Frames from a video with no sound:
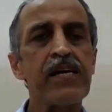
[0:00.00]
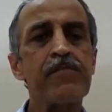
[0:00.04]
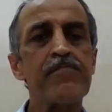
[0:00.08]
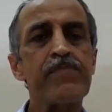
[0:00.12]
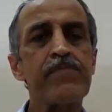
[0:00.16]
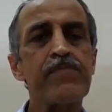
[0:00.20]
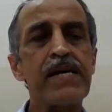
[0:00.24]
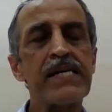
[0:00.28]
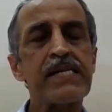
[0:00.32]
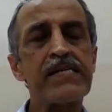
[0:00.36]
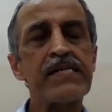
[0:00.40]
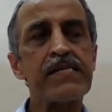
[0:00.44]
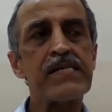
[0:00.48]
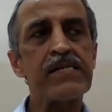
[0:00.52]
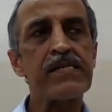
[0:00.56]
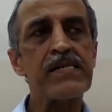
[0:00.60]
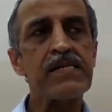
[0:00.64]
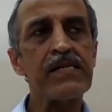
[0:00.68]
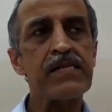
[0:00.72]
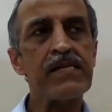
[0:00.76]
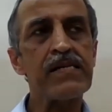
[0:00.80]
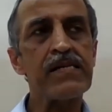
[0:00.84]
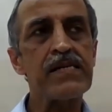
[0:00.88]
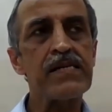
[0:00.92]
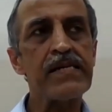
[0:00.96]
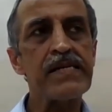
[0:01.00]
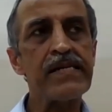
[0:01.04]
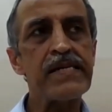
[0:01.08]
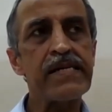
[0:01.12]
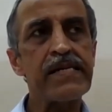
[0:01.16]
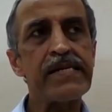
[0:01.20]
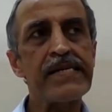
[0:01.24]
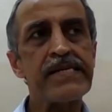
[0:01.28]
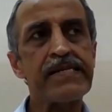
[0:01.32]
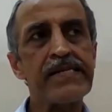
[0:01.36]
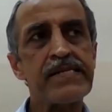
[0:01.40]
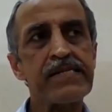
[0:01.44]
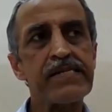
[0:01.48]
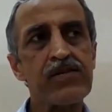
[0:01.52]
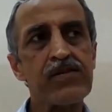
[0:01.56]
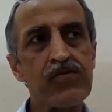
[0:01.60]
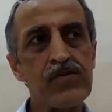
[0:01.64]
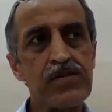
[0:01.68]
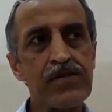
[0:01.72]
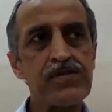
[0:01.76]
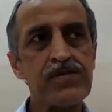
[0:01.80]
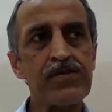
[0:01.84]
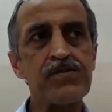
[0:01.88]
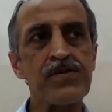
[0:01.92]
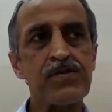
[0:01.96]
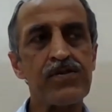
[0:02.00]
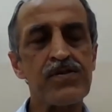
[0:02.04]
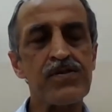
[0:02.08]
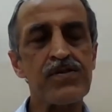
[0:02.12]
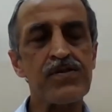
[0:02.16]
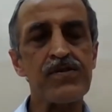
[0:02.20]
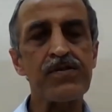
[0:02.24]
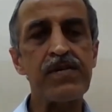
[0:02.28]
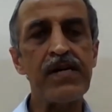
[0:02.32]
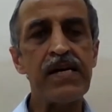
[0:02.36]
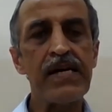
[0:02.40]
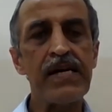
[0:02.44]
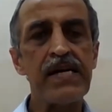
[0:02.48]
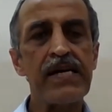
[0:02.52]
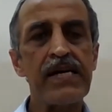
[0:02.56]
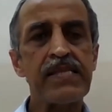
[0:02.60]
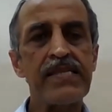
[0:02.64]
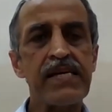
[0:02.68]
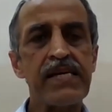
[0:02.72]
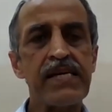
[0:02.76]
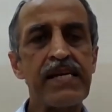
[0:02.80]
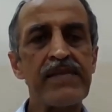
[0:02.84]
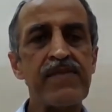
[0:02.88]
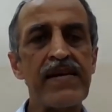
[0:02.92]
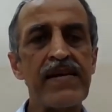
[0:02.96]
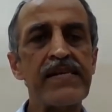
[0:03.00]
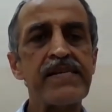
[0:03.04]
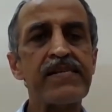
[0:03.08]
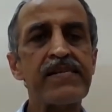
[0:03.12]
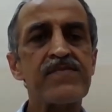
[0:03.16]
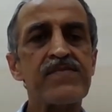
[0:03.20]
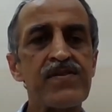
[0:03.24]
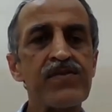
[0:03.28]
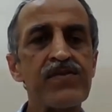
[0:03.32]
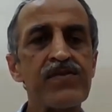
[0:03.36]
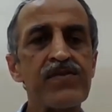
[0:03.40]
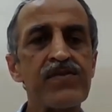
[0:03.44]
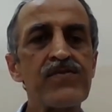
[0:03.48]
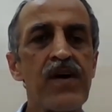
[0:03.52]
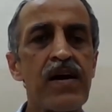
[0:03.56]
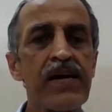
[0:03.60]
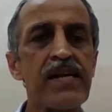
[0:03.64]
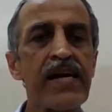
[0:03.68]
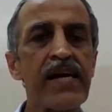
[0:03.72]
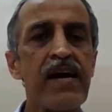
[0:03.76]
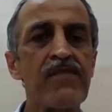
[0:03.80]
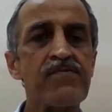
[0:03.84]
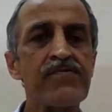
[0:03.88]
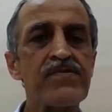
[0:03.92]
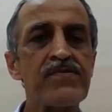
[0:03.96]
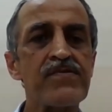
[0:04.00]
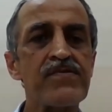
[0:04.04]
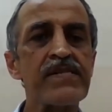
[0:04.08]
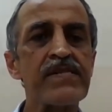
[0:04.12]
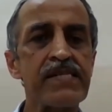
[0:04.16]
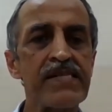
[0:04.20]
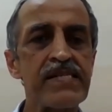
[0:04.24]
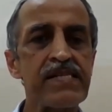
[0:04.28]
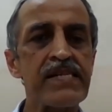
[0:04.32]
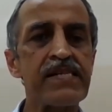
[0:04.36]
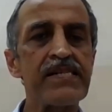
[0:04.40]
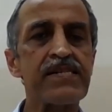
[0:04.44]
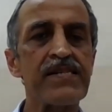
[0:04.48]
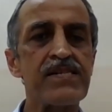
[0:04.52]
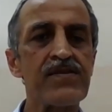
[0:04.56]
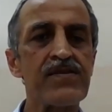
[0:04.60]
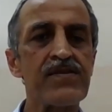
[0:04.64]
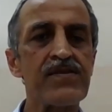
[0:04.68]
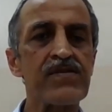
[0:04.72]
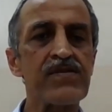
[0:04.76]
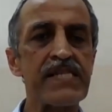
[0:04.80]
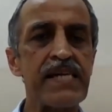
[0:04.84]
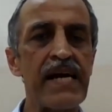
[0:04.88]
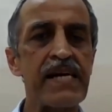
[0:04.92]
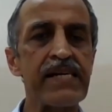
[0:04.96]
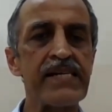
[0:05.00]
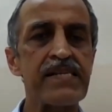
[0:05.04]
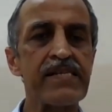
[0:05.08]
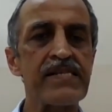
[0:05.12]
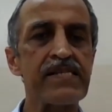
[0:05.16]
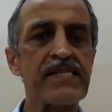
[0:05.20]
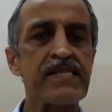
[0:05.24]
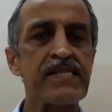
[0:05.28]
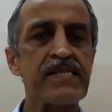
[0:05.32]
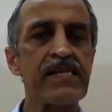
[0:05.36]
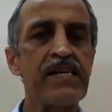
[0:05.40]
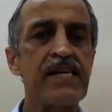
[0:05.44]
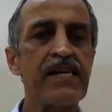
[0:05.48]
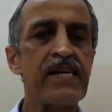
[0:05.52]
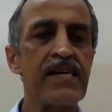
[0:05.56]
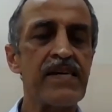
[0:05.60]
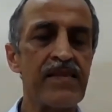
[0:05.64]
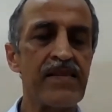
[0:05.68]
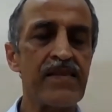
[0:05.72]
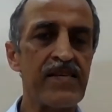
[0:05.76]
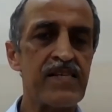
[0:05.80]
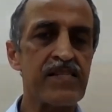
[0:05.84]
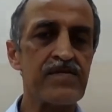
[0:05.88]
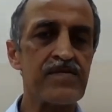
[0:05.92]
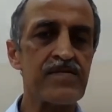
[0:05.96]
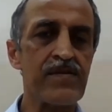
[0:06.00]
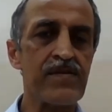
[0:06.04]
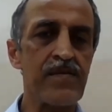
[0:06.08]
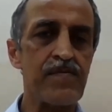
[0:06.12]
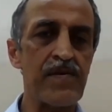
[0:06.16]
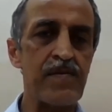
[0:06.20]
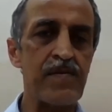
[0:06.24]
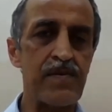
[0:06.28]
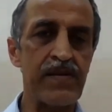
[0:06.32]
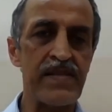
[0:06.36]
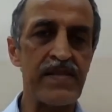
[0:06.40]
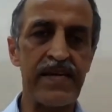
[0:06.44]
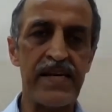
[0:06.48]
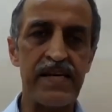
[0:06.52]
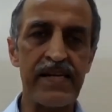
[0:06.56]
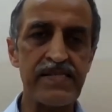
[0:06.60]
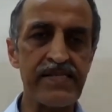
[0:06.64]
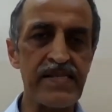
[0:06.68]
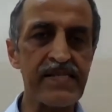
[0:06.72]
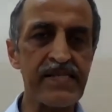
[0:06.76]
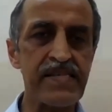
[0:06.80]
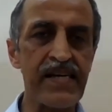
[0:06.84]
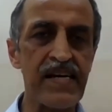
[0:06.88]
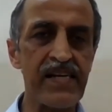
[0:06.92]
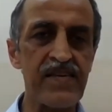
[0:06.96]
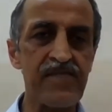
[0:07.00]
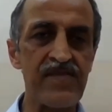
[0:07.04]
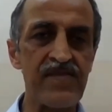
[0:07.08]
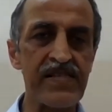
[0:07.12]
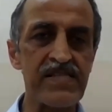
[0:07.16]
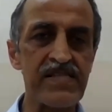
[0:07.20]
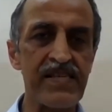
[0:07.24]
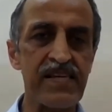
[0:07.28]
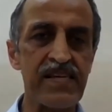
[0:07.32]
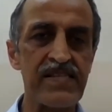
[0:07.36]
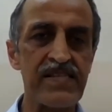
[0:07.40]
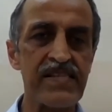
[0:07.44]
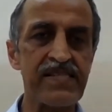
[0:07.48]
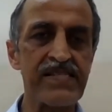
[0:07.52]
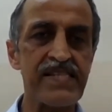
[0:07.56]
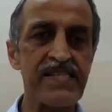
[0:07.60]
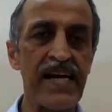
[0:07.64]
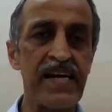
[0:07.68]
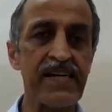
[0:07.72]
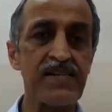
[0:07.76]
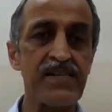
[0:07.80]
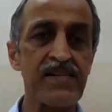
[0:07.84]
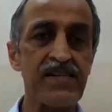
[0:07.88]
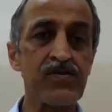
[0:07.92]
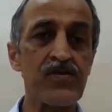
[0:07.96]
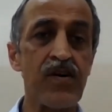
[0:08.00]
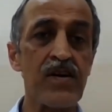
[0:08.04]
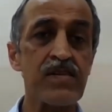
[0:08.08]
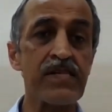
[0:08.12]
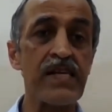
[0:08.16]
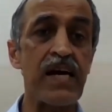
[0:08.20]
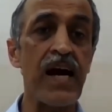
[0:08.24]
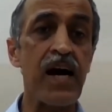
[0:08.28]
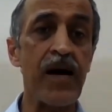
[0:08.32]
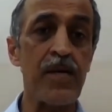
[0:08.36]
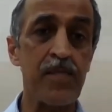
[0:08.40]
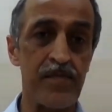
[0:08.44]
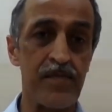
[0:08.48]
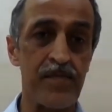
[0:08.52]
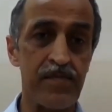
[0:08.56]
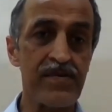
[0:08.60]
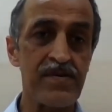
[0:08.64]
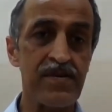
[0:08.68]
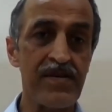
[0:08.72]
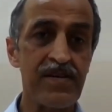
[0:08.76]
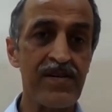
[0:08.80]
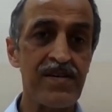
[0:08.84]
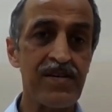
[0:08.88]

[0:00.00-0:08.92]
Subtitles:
But it is good to know that at least we do not have to discontinue statins in this people. There is a study which said that statins cause harm.